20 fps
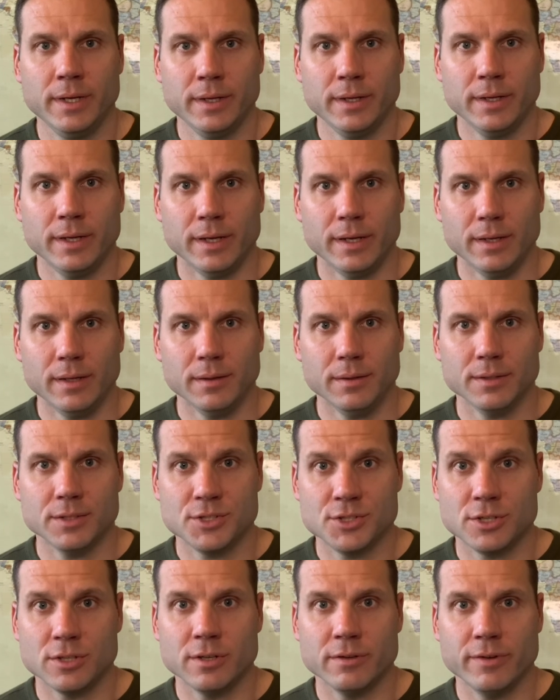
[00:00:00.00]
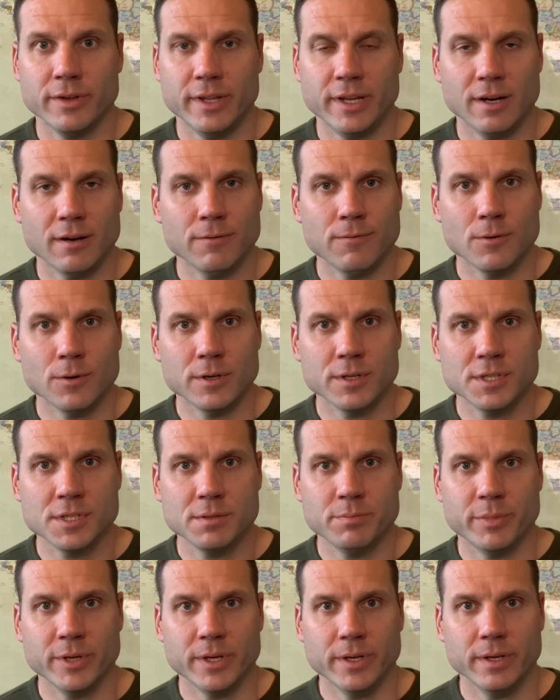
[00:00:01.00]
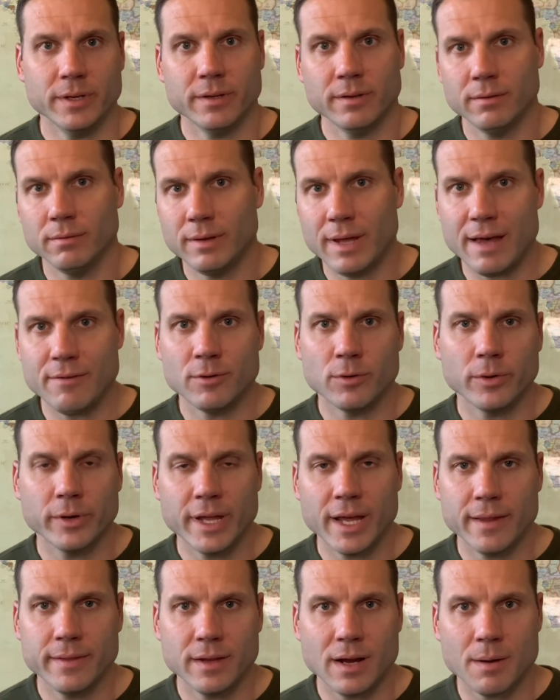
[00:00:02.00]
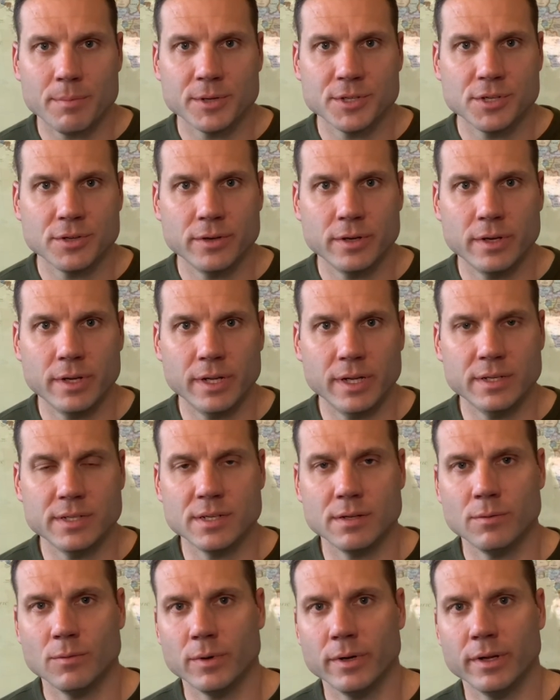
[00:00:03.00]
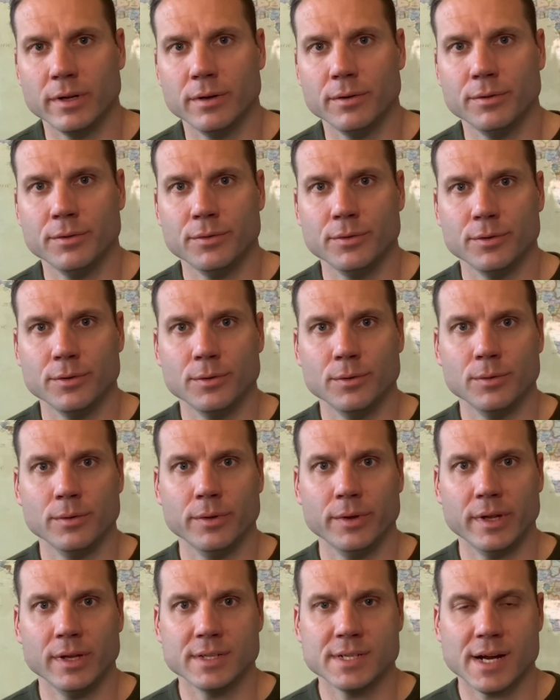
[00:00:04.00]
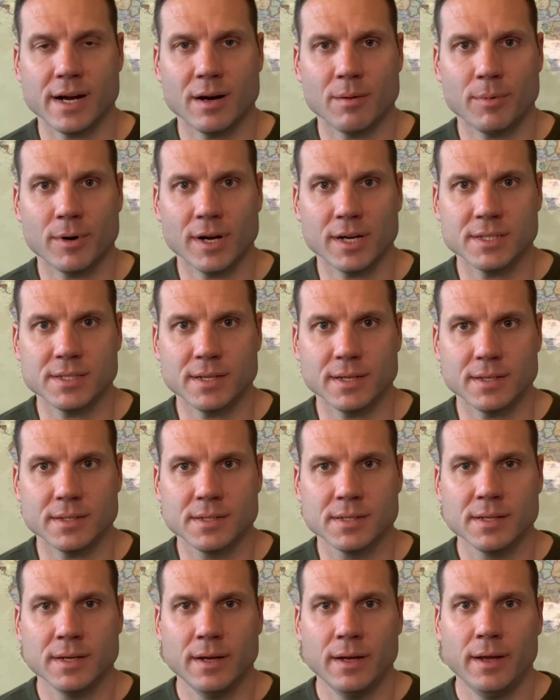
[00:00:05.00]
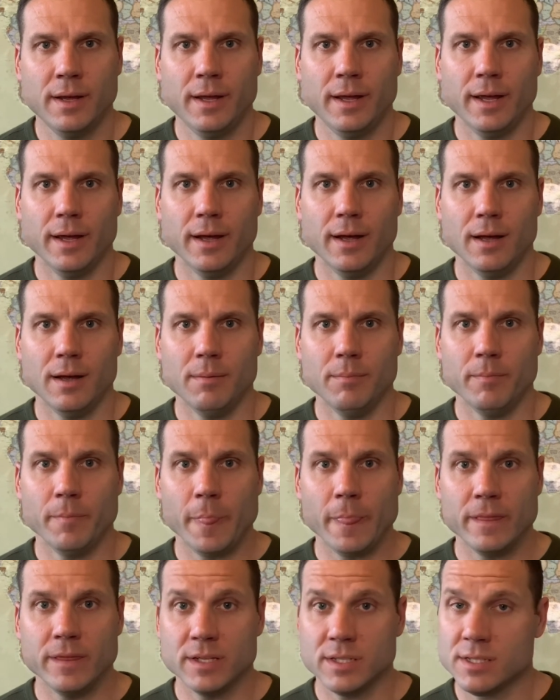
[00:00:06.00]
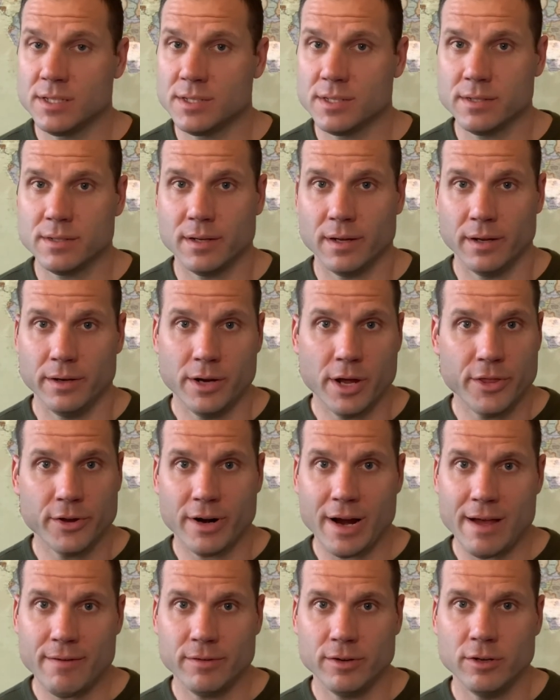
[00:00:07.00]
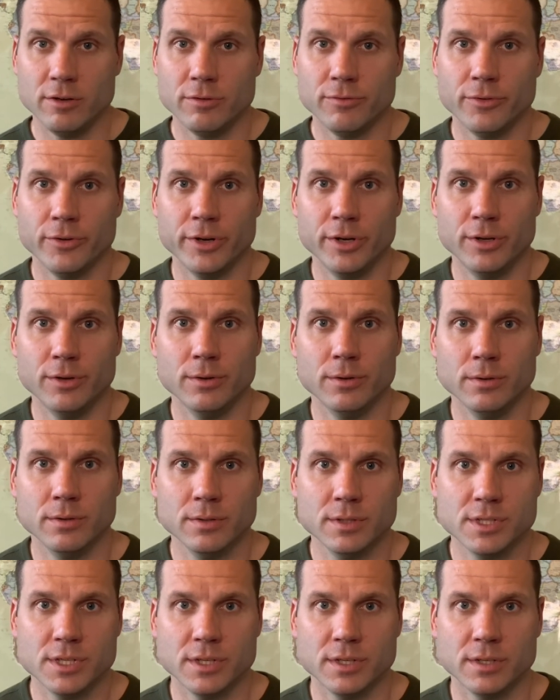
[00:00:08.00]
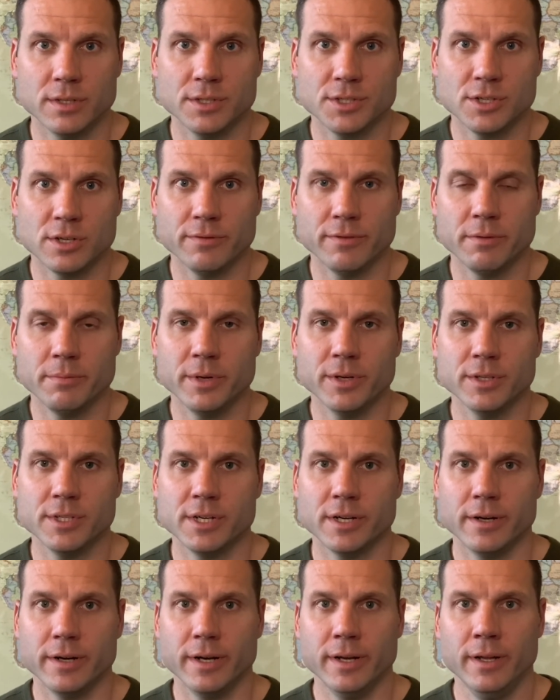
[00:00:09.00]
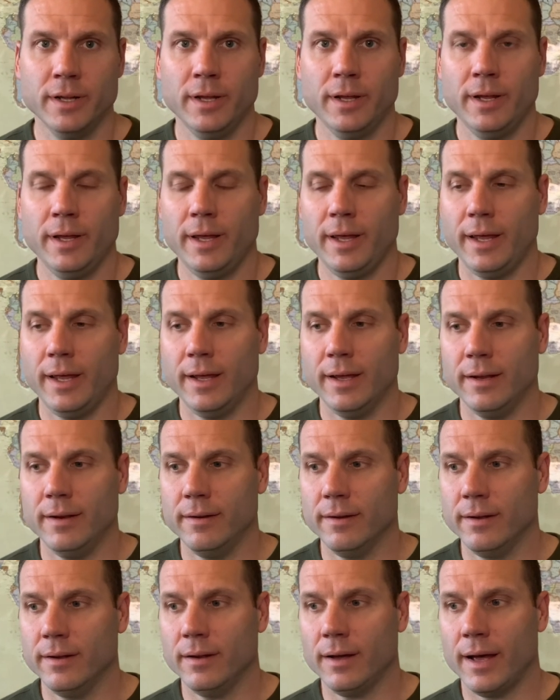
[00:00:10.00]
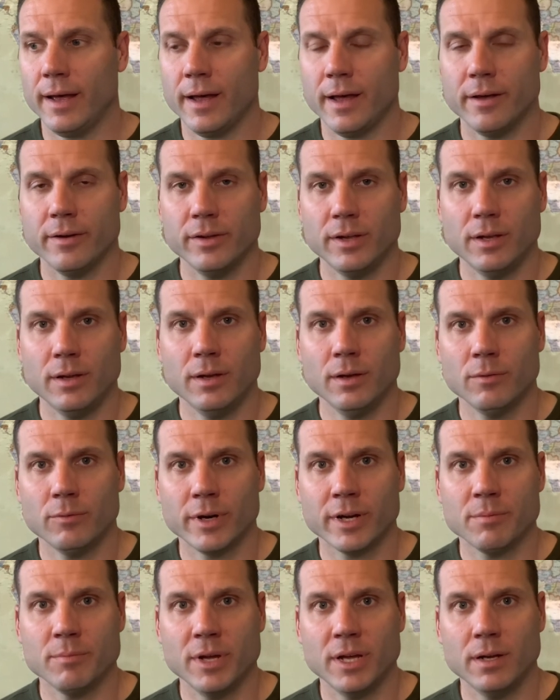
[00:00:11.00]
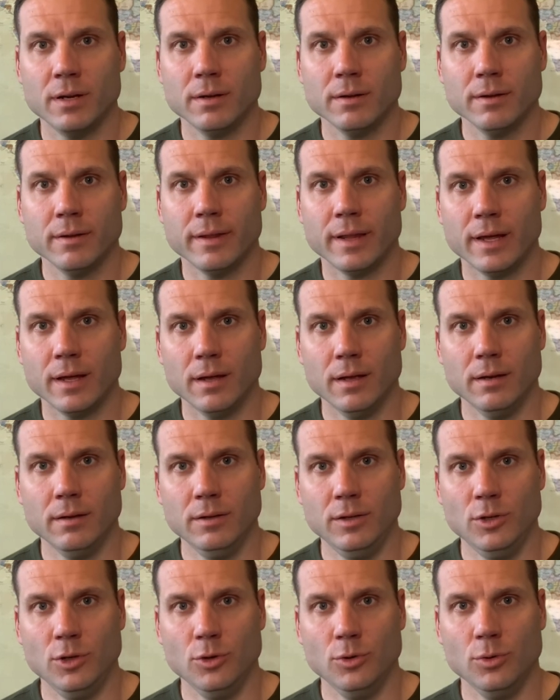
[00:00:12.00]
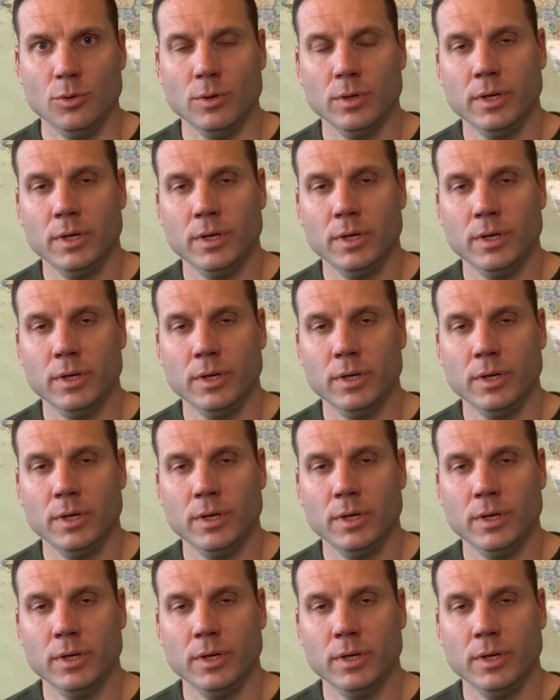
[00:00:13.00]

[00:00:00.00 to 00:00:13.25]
uh, serve in the Air Force, but haven't really had the opportunity, didn't want to go through the entire process um, this is another avenue for you to serve in the military. And uh, I highly recommend that you